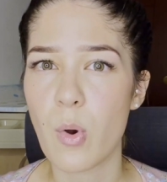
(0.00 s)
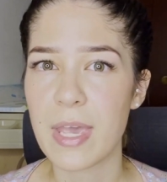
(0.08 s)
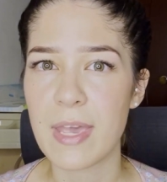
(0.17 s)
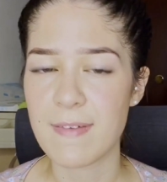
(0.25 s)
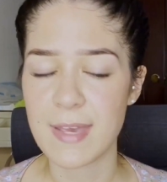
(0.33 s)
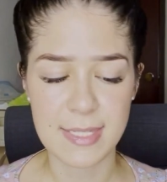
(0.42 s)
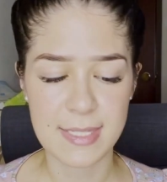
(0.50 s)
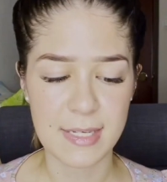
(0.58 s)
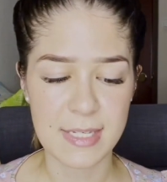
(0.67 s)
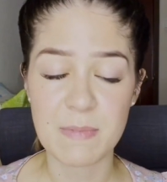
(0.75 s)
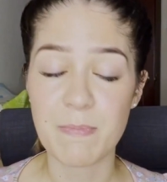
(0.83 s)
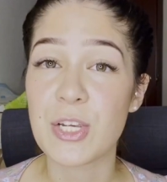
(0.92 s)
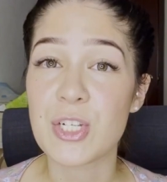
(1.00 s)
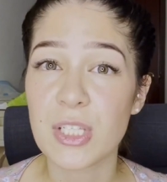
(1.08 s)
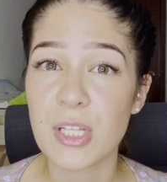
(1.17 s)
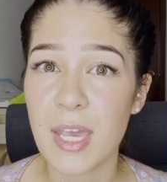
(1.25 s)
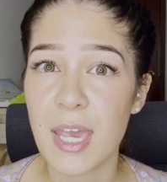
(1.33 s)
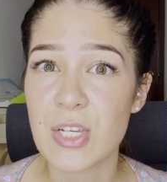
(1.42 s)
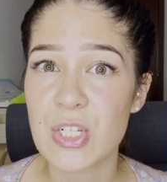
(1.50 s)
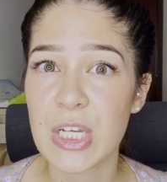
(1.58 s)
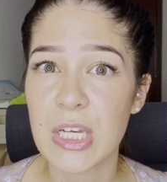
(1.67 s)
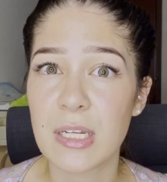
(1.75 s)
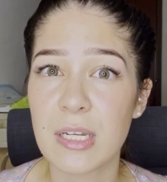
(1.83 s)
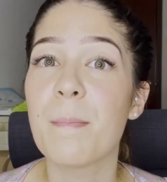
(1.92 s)
if it's a special
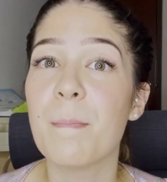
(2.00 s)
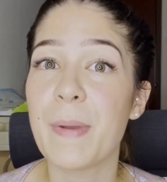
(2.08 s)
occasion.